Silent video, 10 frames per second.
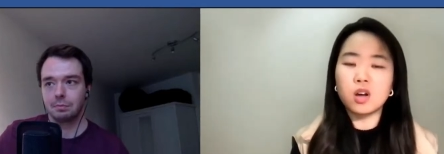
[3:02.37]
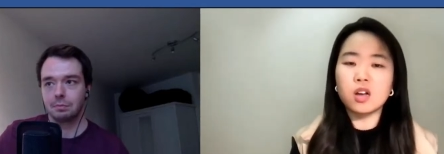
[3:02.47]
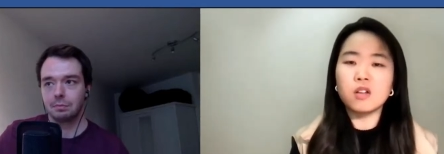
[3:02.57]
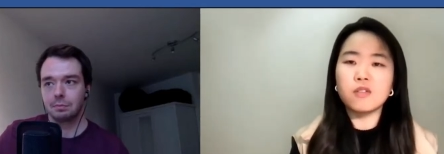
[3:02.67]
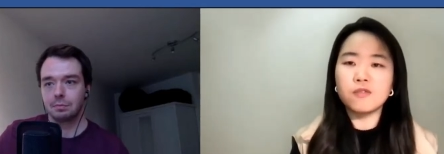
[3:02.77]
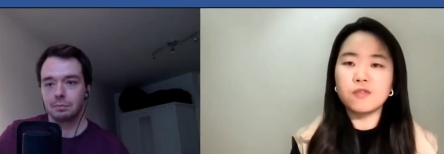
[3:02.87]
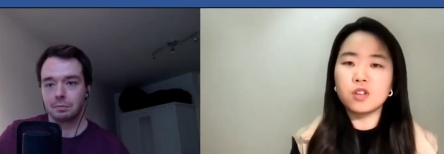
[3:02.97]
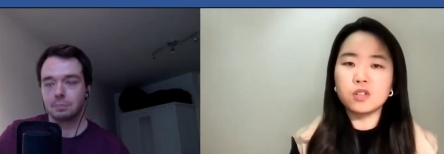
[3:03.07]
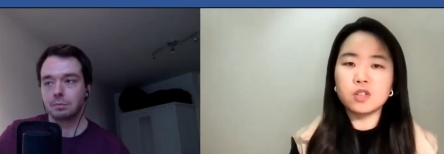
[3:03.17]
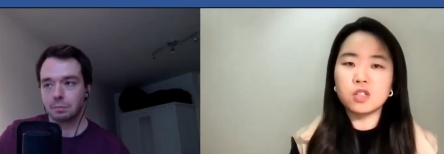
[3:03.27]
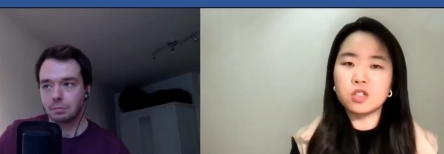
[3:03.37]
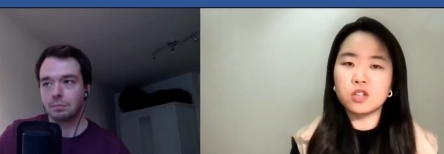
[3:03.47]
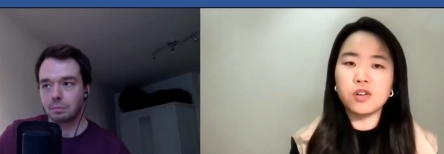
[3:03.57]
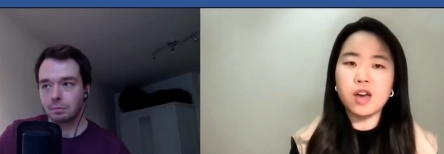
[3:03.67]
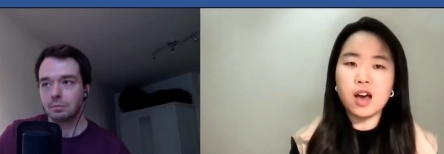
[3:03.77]
Speaker 1: kind of use case do you
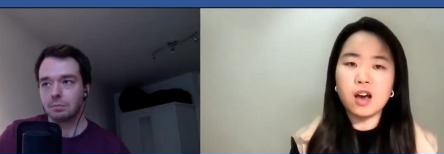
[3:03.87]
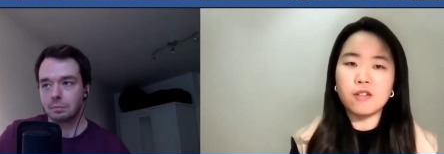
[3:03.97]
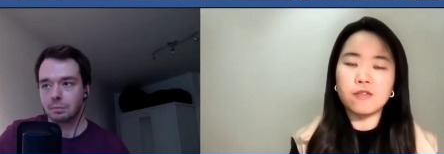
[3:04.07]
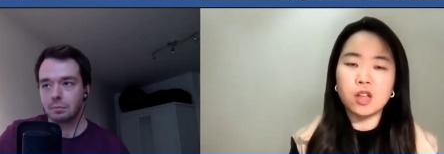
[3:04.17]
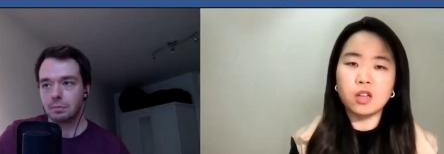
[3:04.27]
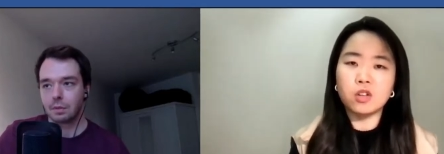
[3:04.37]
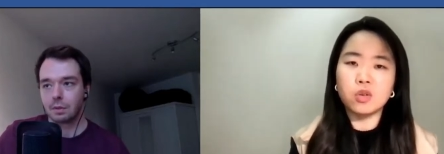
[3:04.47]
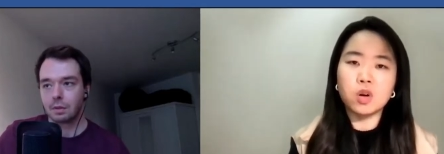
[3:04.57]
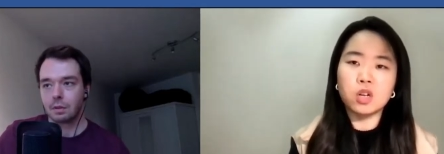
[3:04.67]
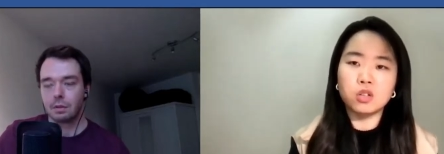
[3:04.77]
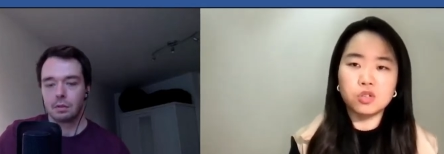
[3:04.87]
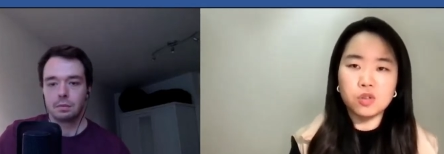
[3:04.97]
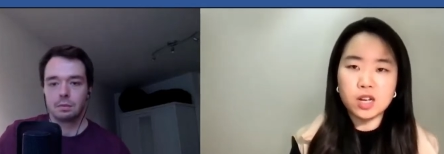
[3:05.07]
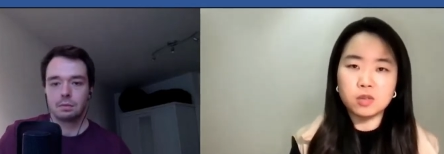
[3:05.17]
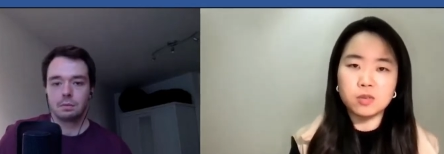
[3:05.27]
have, and do you want to
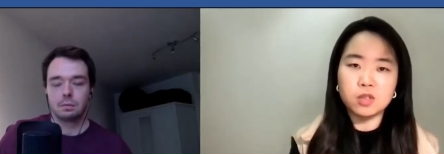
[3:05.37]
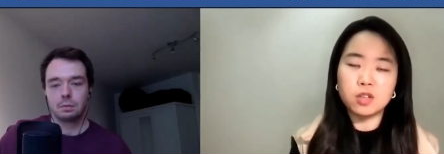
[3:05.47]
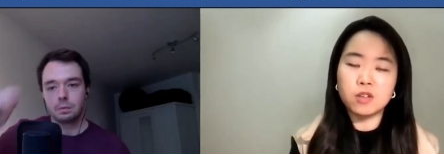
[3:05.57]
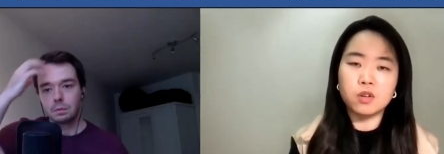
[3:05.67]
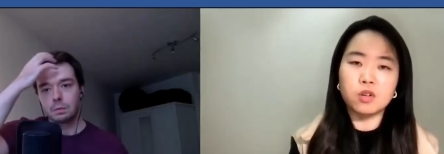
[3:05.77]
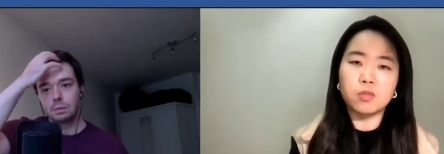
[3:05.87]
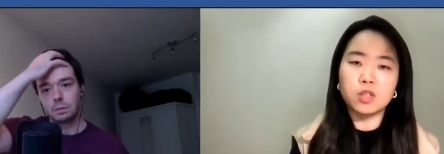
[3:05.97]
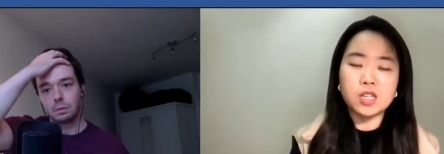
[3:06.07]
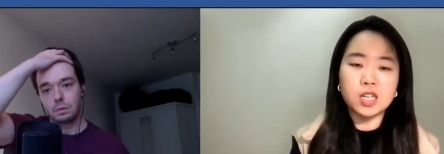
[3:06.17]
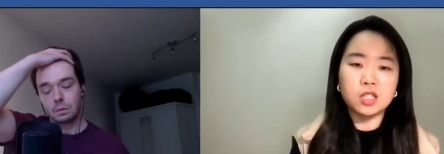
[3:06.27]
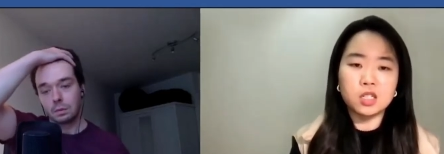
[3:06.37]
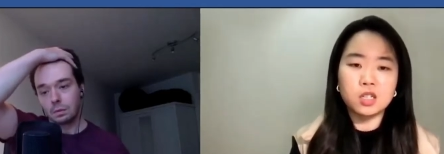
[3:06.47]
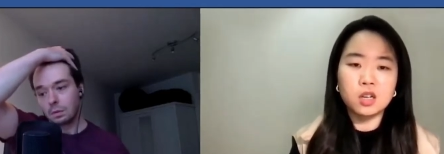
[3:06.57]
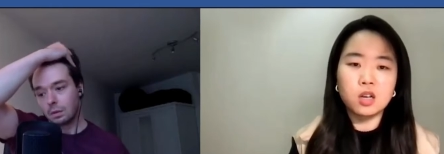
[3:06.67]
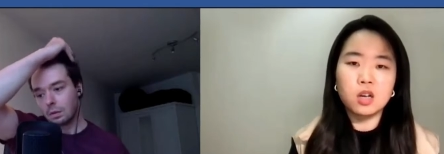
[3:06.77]
address with Kyverno mutate
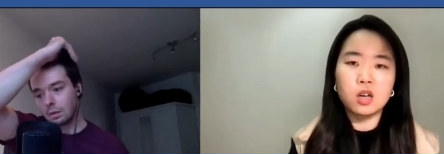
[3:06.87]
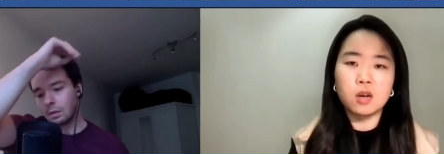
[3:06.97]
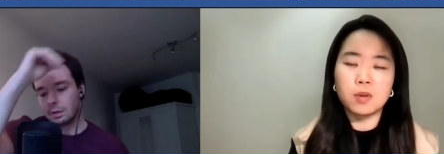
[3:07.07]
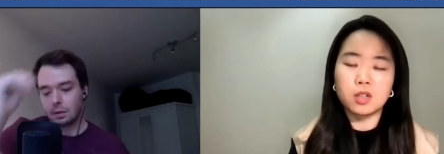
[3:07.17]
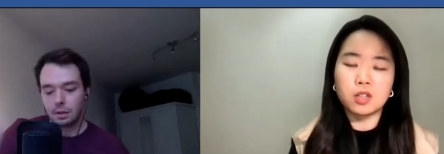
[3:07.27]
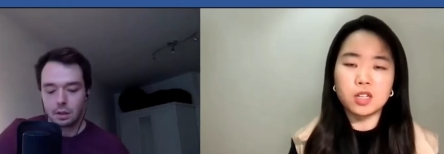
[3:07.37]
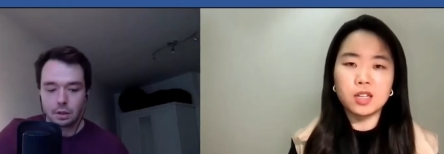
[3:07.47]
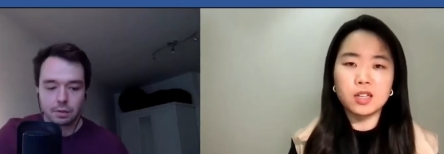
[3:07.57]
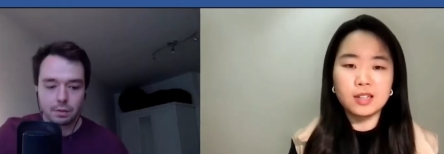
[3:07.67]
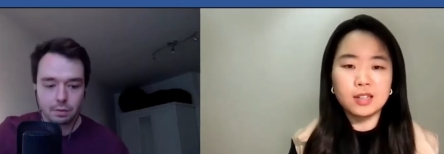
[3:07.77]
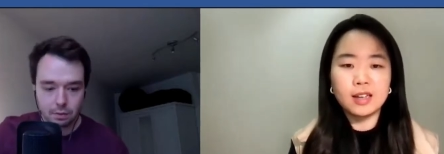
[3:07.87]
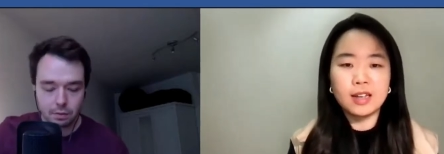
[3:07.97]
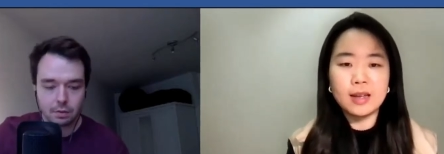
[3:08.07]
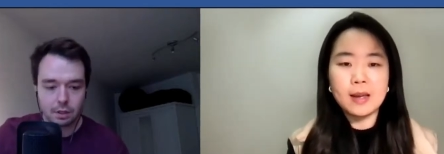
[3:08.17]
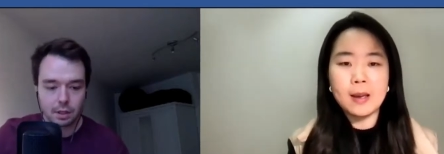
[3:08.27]
ability?
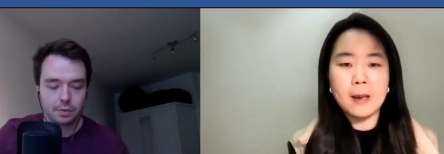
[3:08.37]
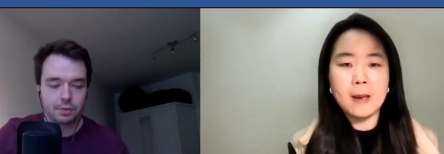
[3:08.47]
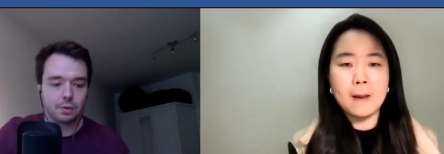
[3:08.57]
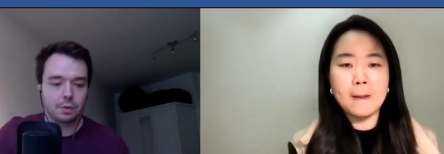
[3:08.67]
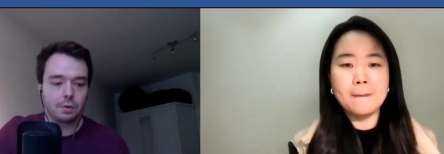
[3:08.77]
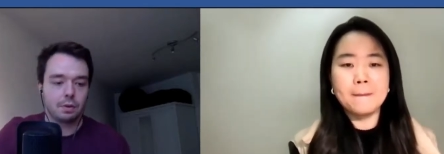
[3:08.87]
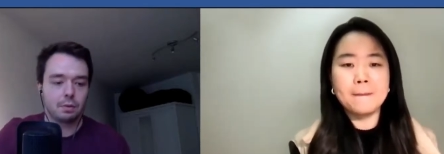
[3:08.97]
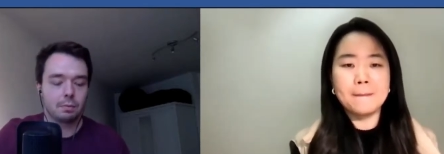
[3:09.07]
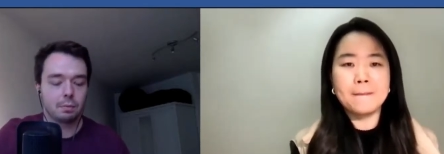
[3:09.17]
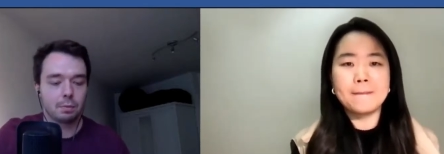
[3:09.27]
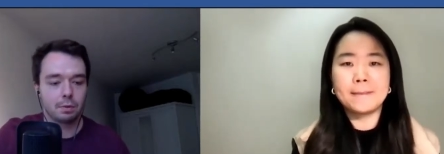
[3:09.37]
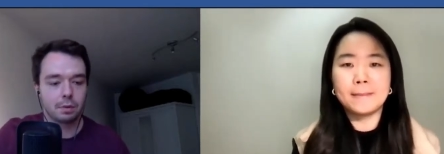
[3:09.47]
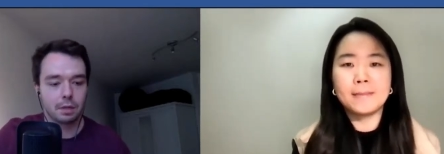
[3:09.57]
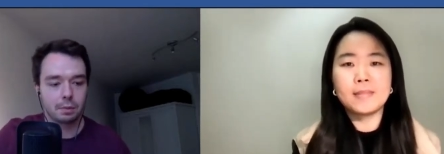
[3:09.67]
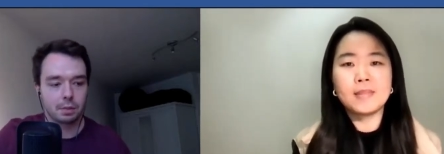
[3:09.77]
Speaker 2: Yeah, so um, one thing
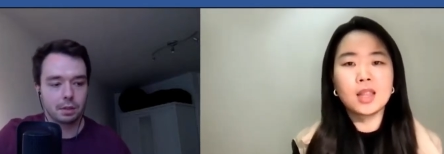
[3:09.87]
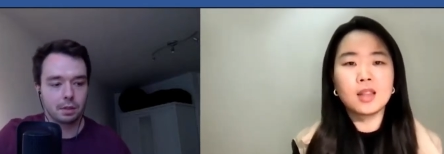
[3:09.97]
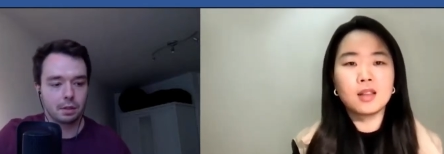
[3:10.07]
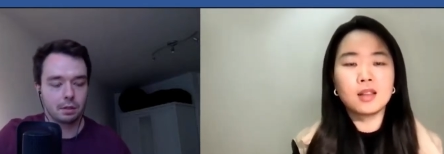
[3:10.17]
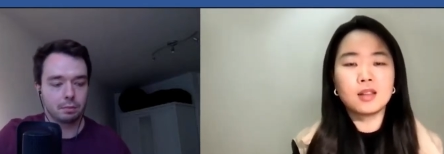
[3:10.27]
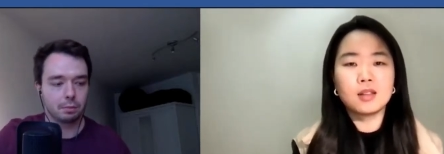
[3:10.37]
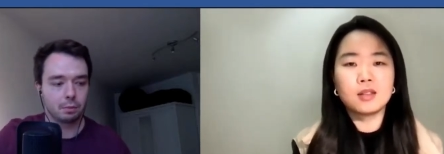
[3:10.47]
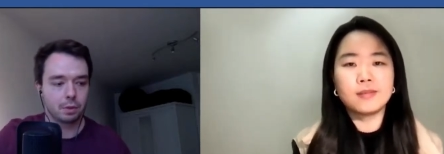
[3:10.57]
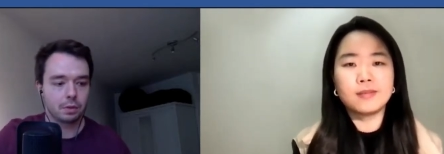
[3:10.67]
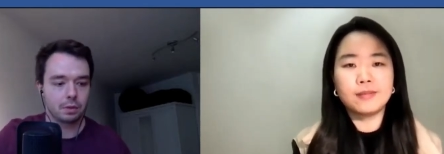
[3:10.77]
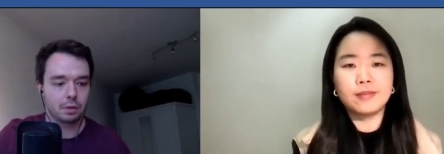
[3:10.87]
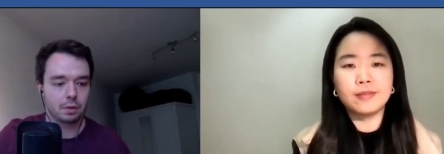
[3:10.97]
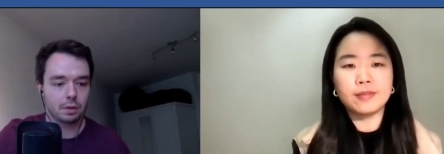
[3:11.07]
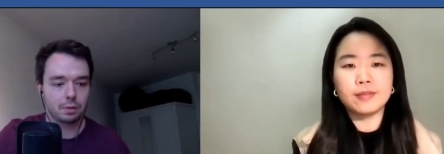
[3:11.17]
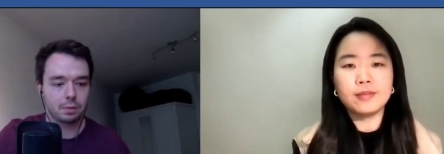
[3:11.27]
we um, worked on a
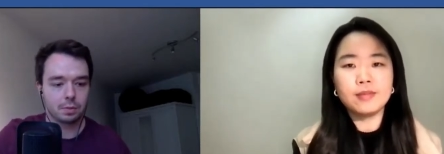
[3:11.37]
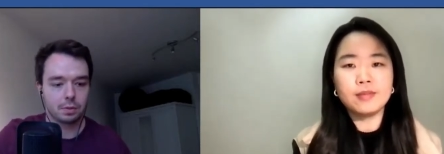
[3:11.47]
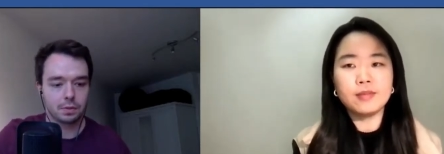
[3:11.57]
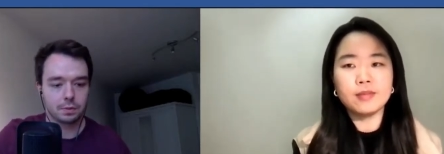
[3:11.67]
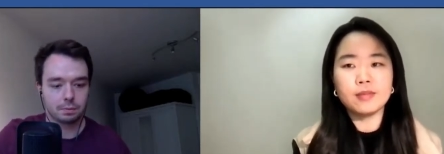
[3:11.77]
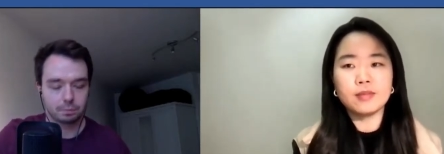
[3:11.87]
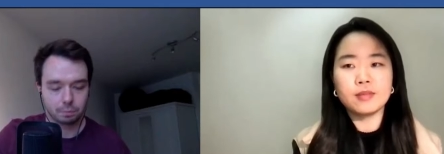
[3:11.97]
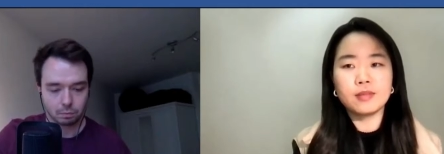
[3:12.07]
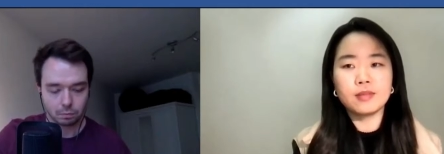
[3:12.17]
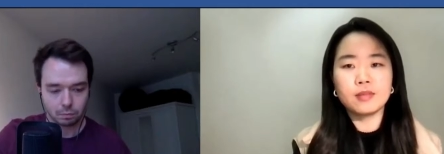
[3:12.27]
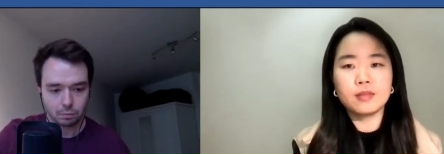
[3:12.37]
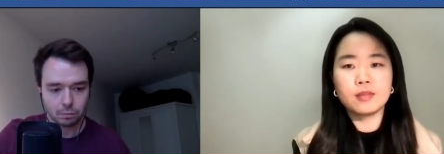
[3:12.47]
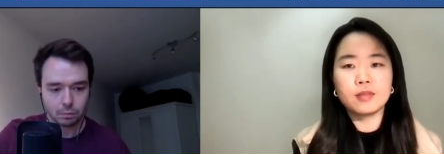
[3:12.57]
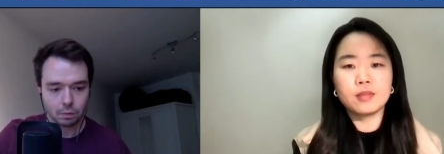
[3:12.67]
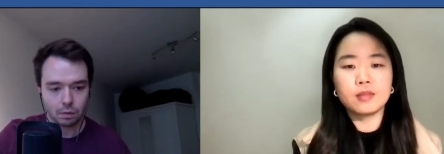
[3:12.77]
lot was
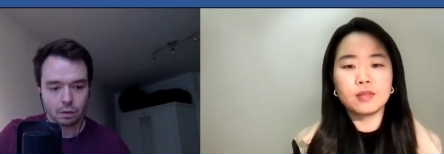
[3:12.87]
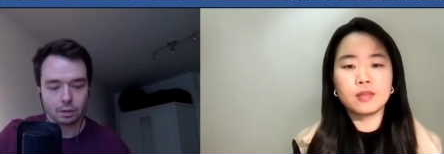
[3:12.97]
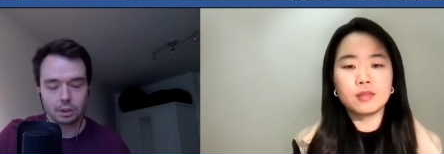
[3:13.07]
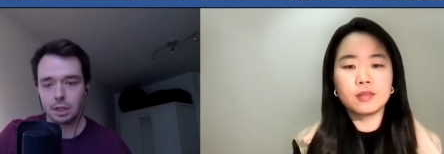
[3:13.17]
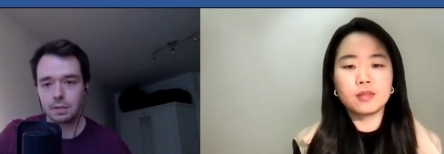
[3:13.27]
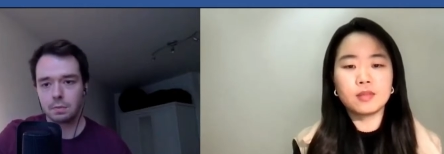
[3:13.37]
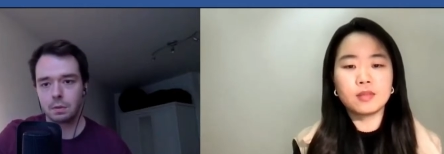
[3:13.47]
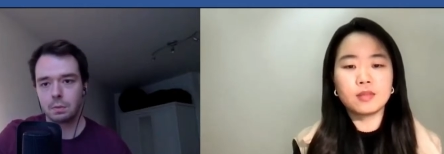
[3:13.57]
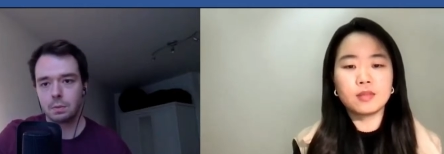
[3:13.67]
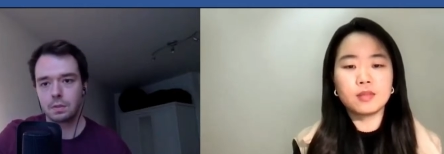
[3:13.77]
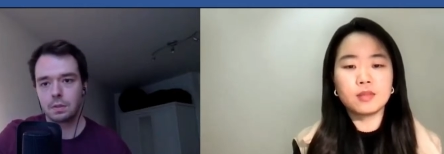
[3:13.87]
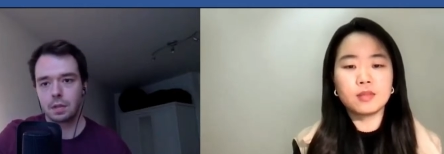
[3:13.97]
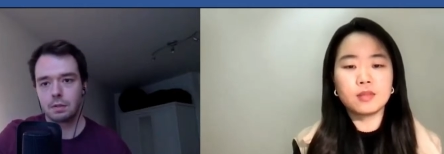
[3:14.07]
Giant Swarm itself